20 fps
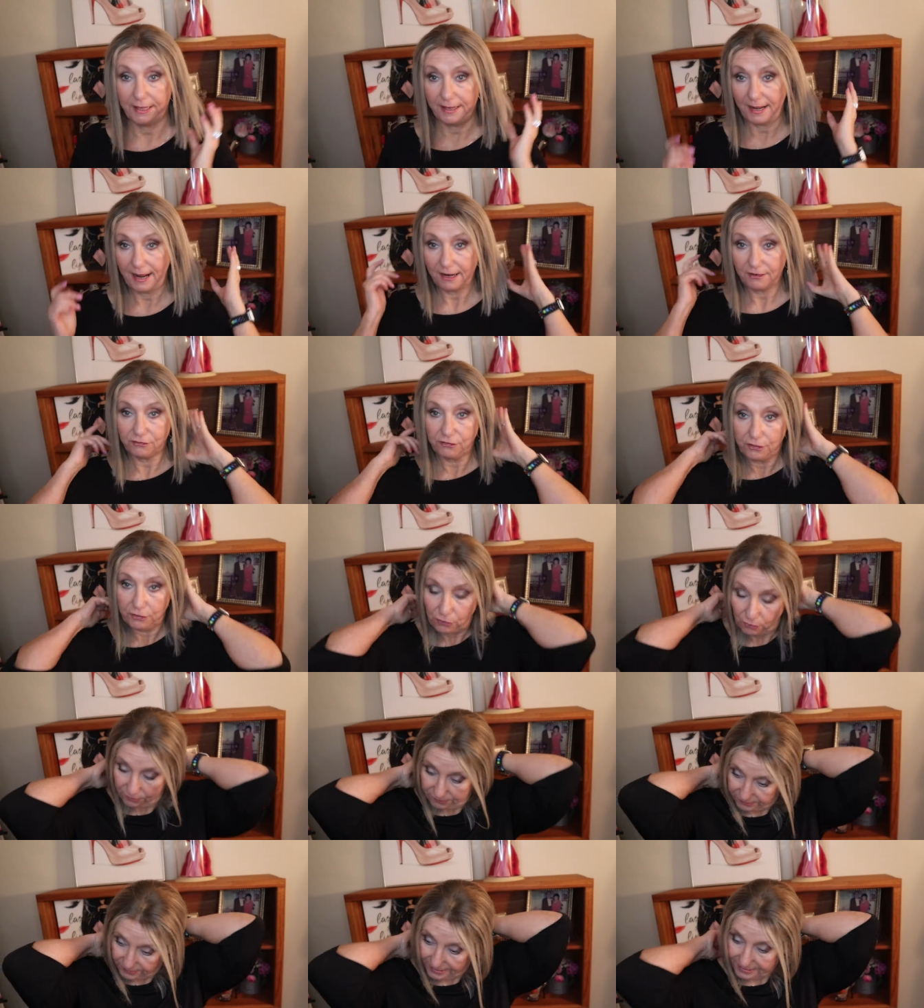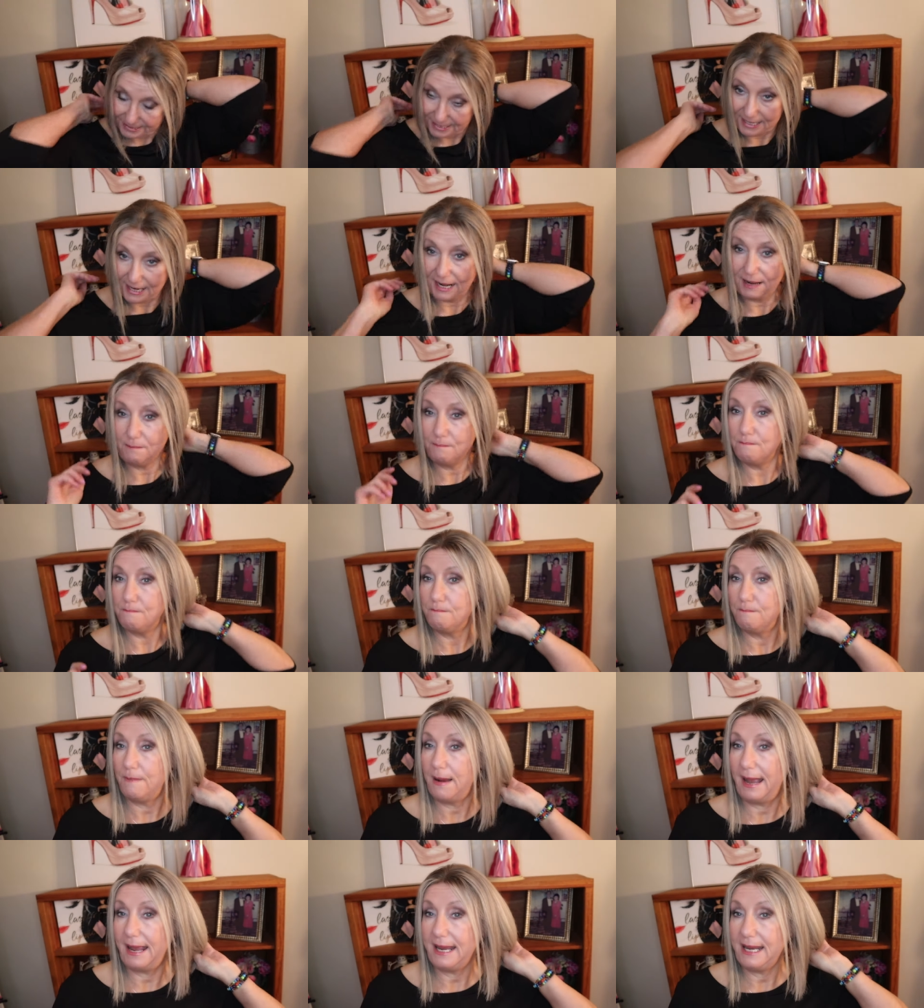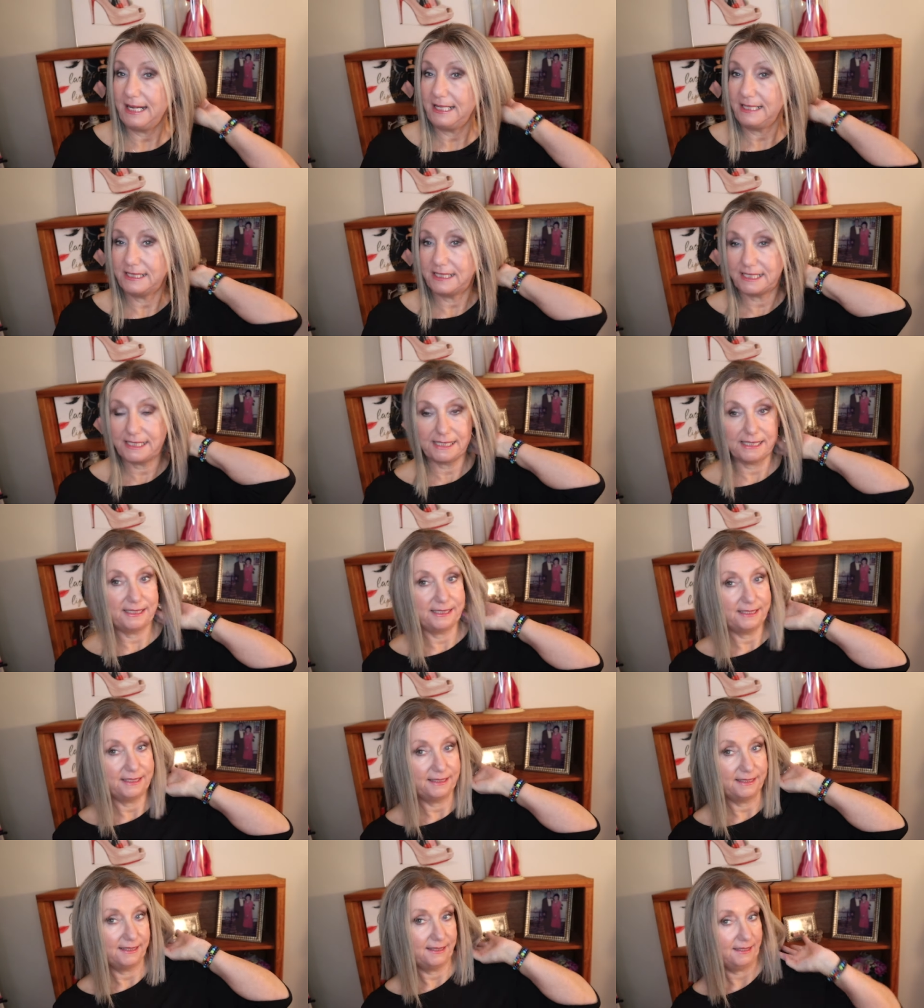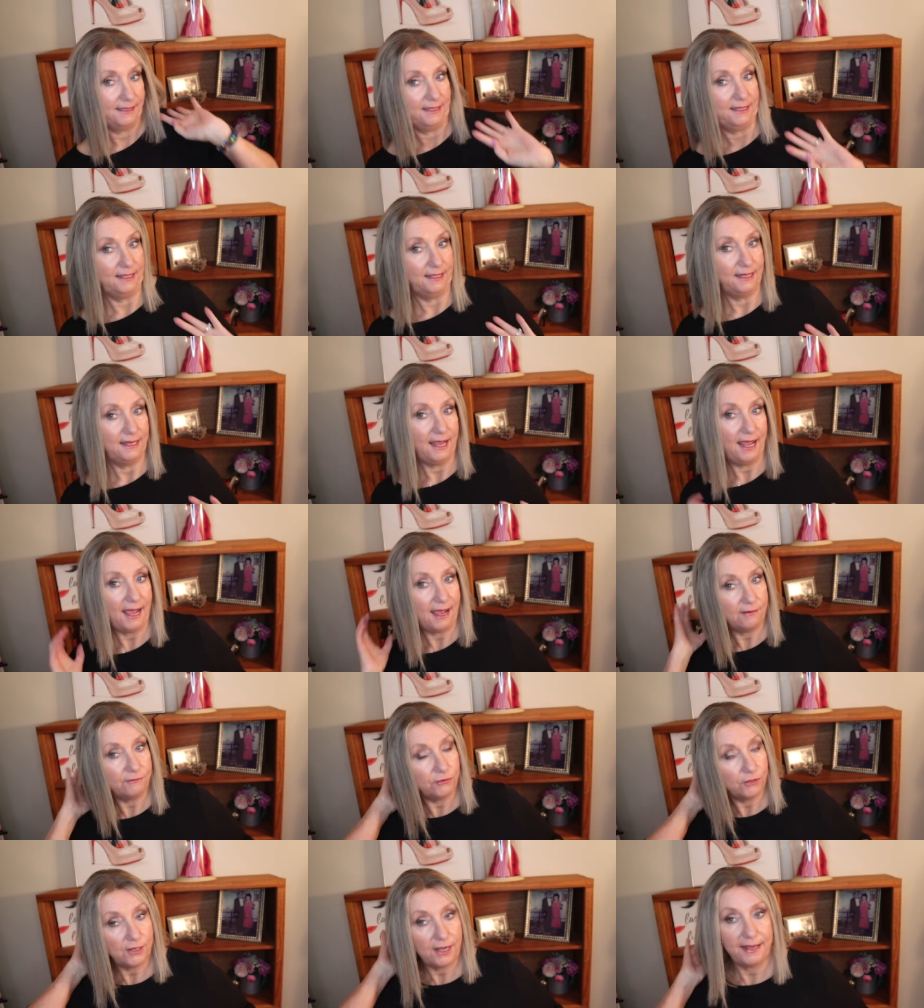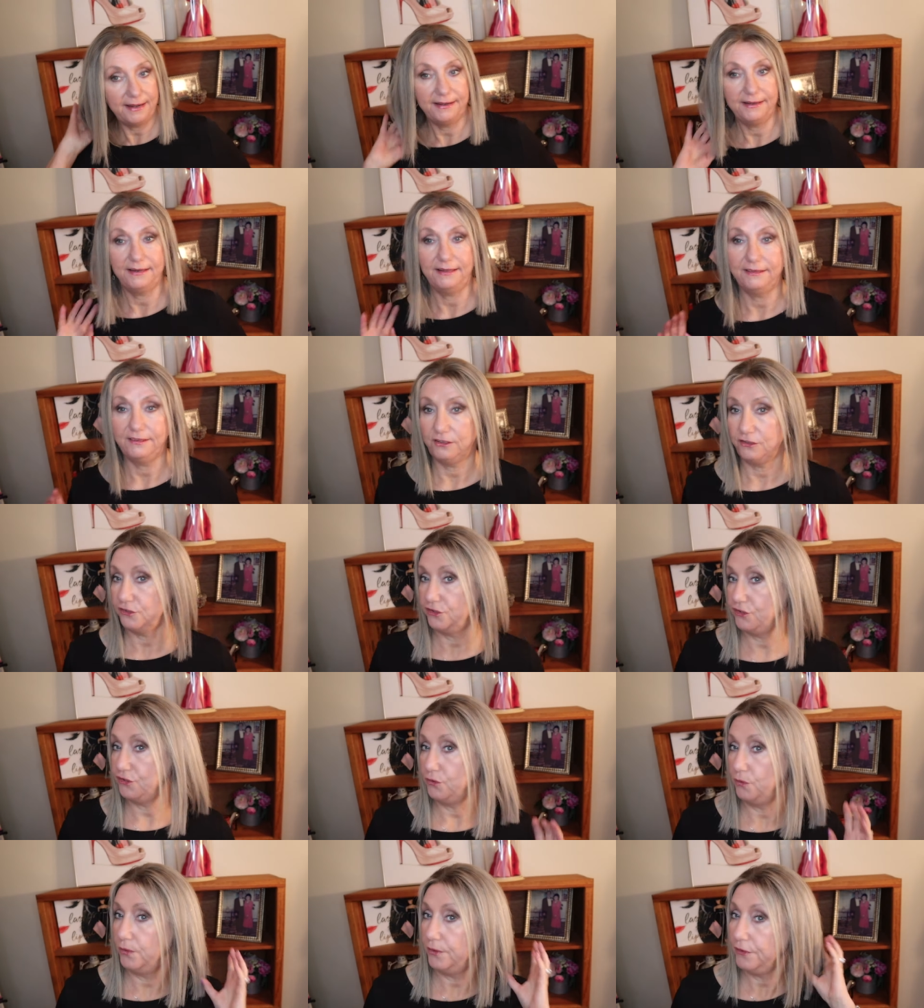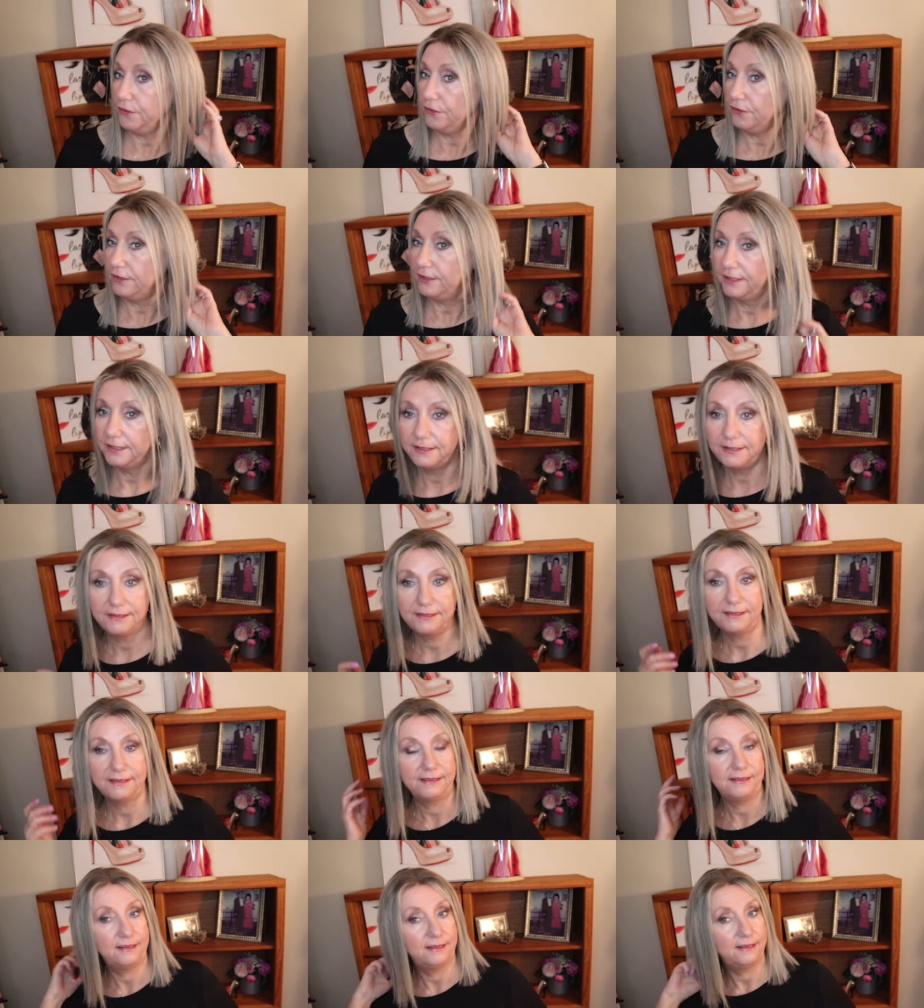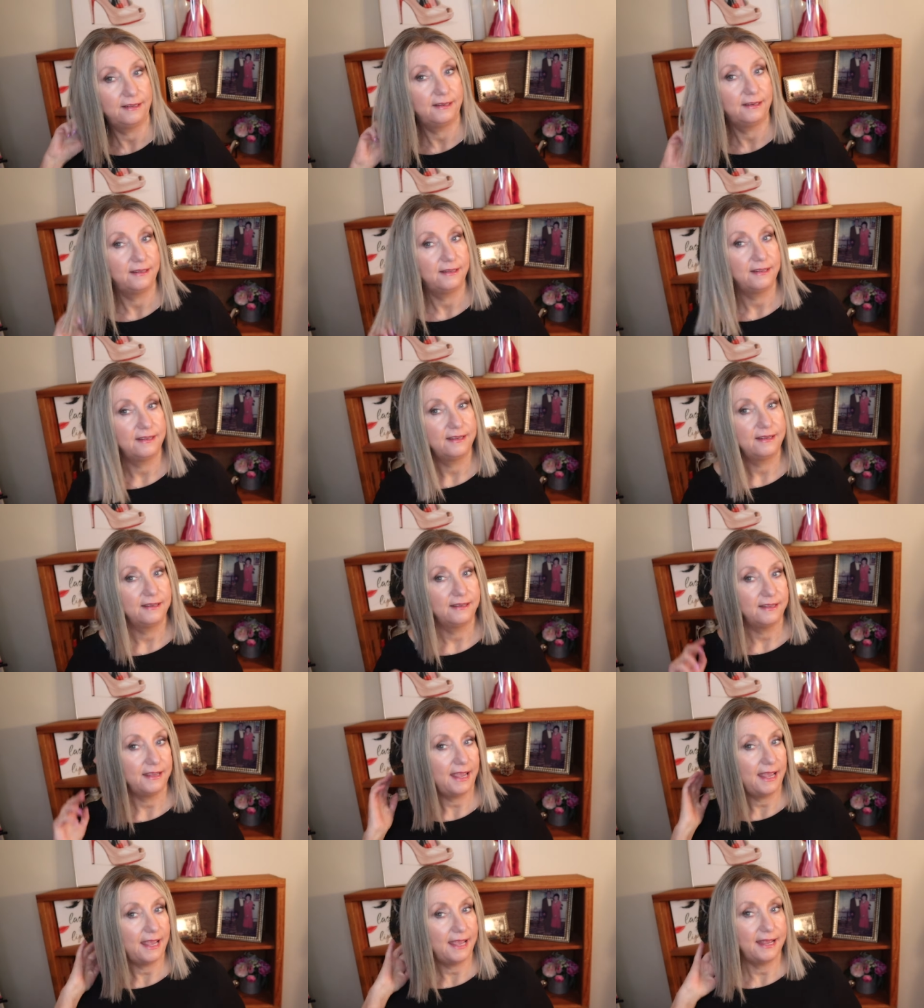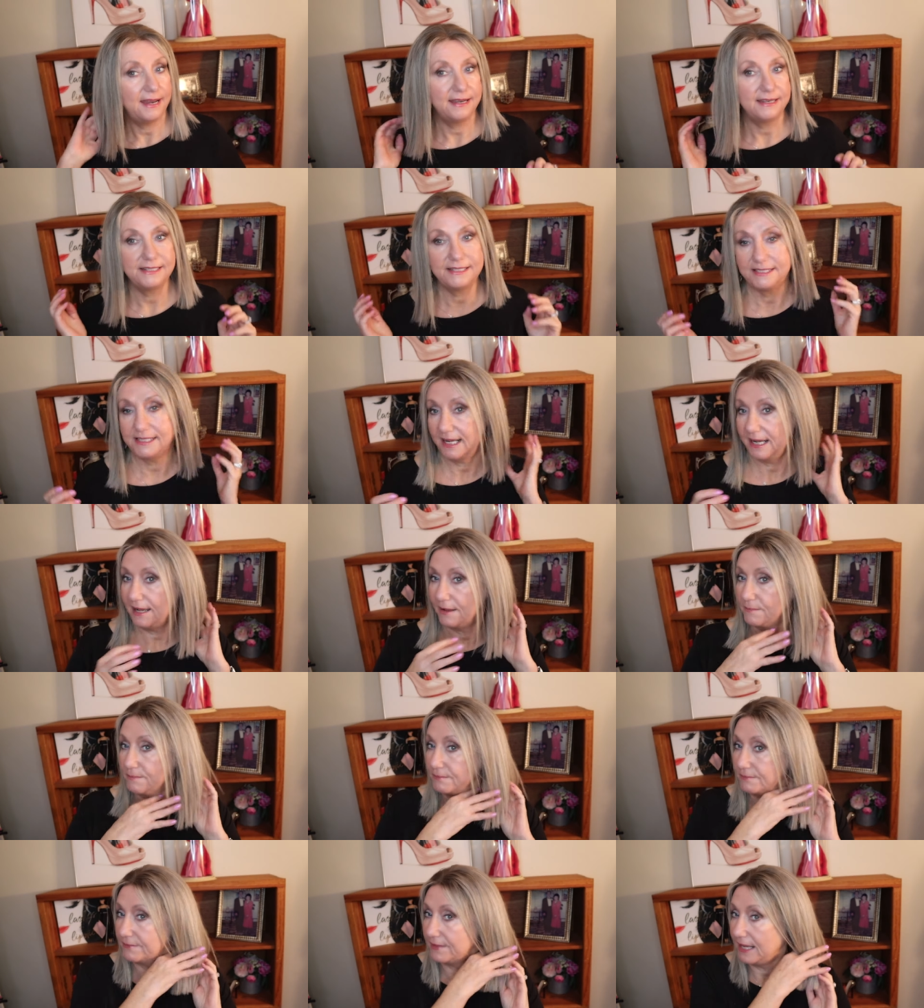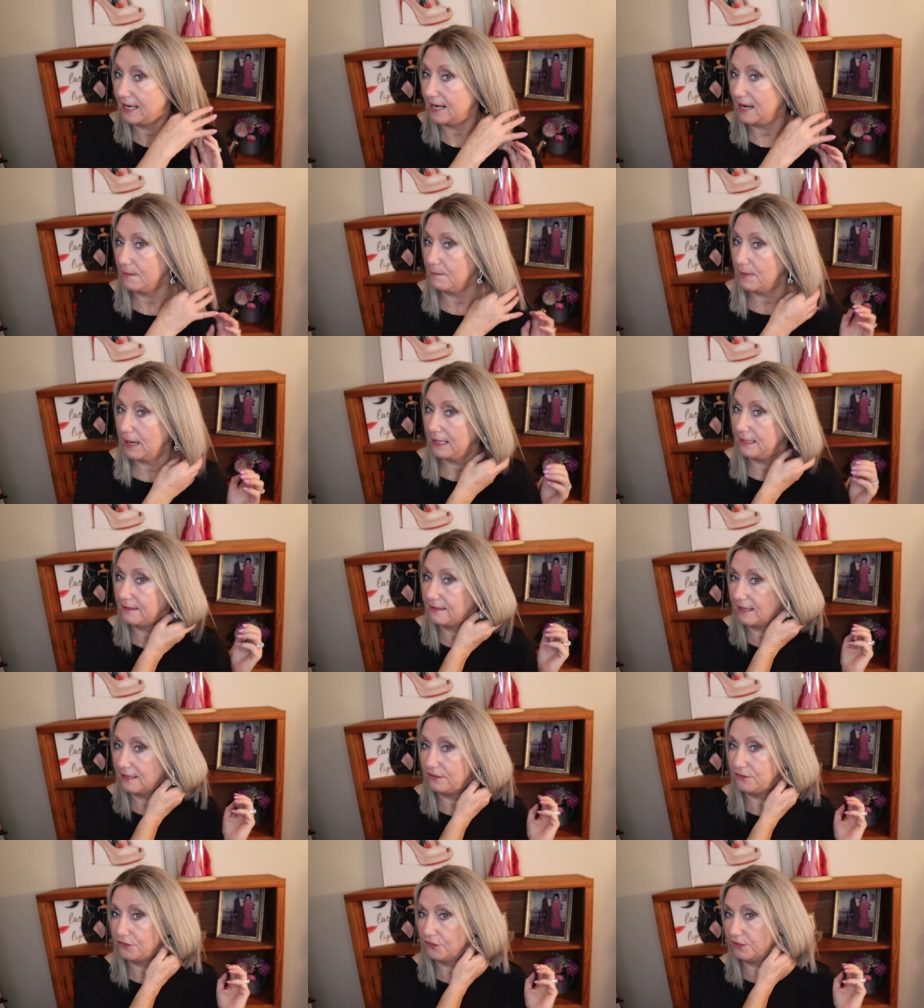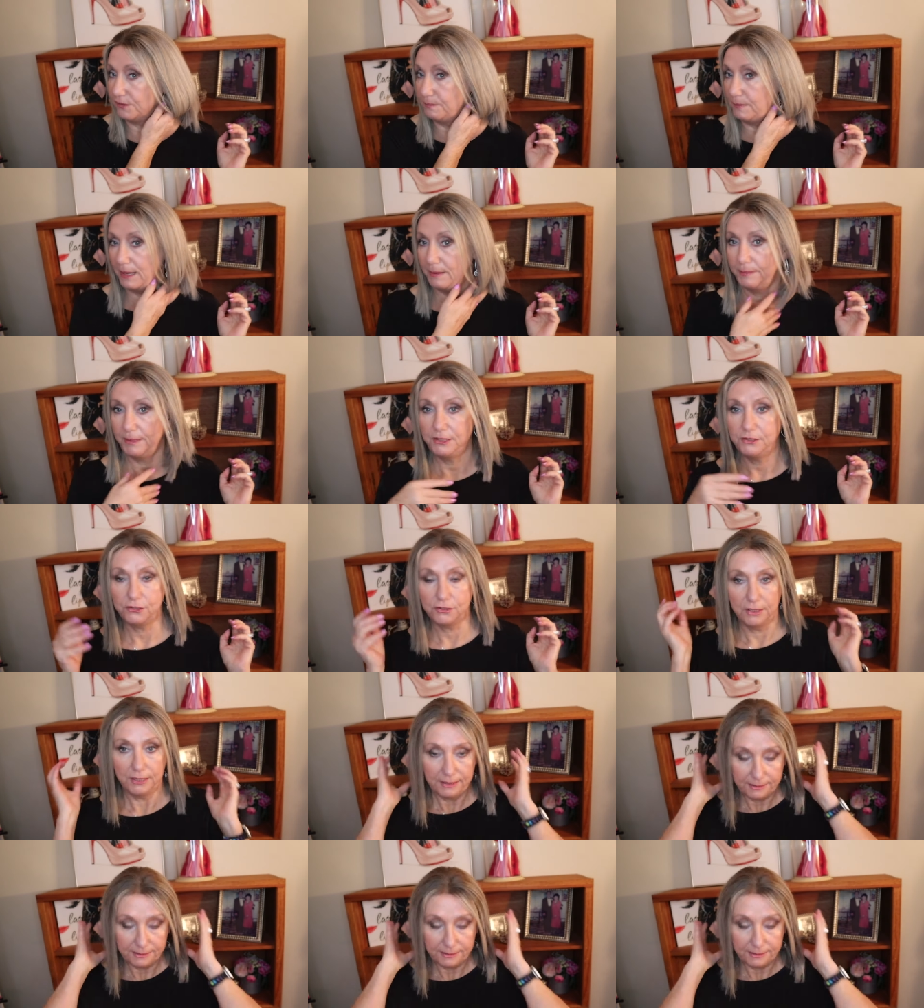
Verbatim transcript: it actually looks like and I might have her cut it a little shorter. And, um, and I might then just maybe,